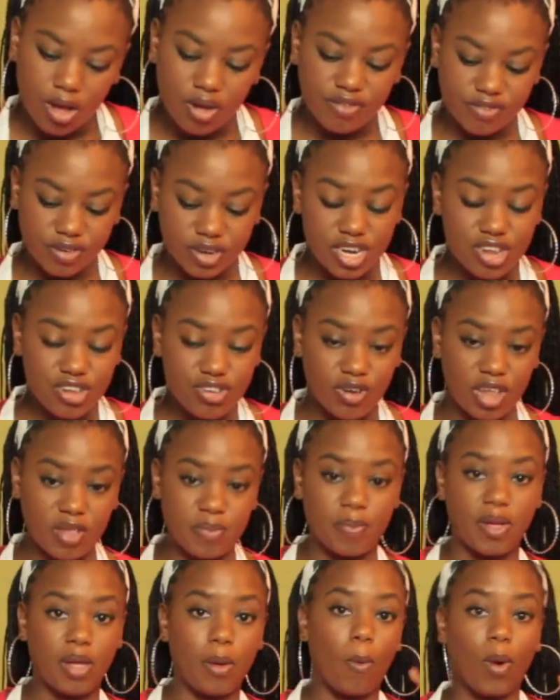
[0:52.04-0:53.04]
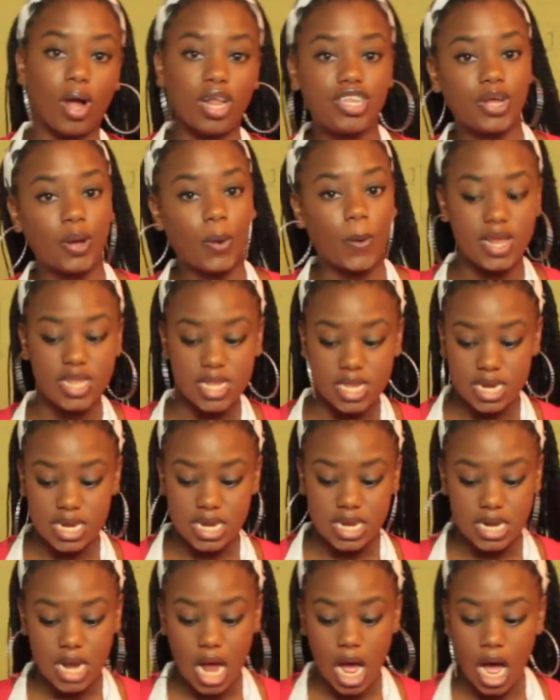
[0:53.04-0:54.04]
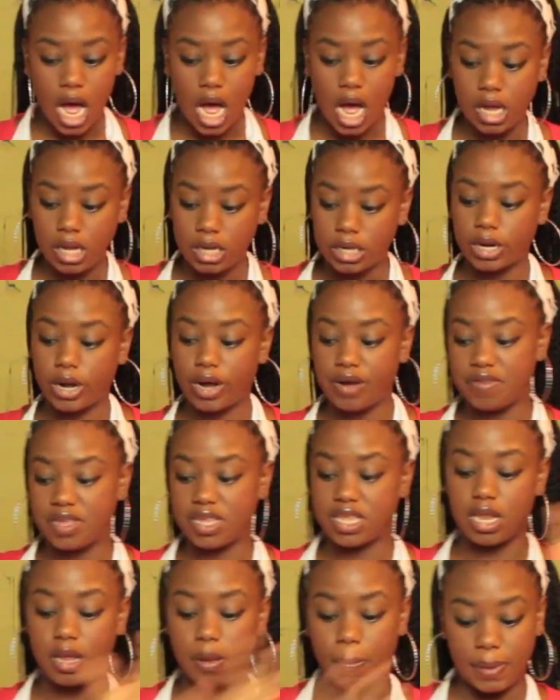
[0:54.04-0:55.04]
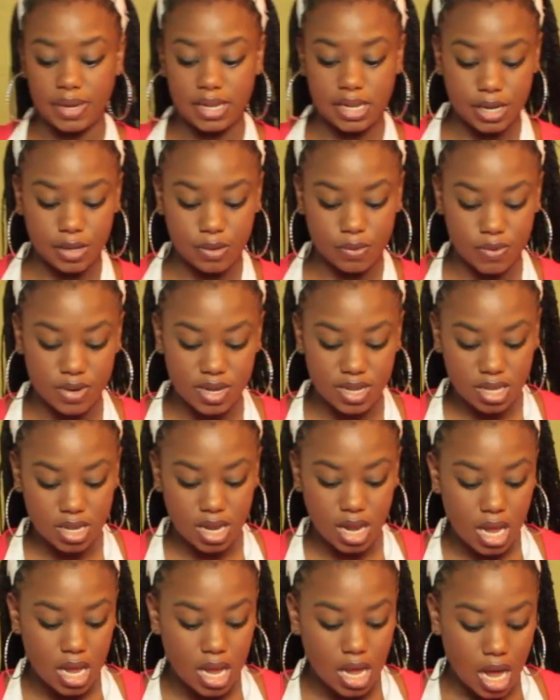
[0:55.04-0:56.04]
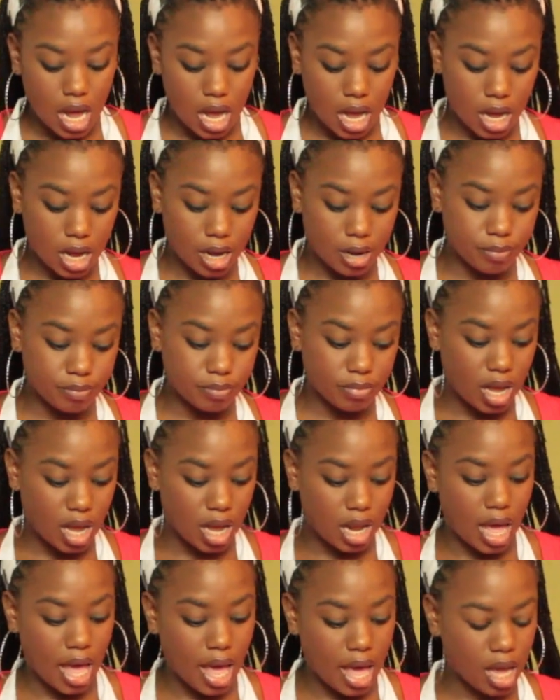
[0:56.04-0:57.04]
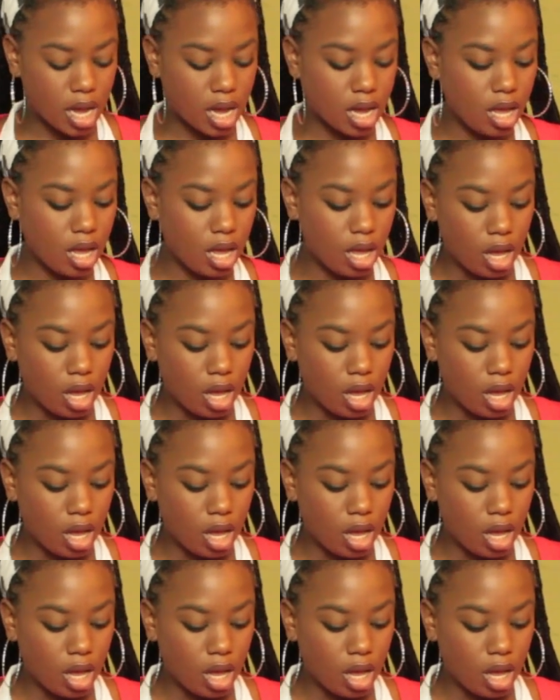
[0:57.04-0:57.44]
For this recipe, what you're going to need are obviously potatoes, an egg,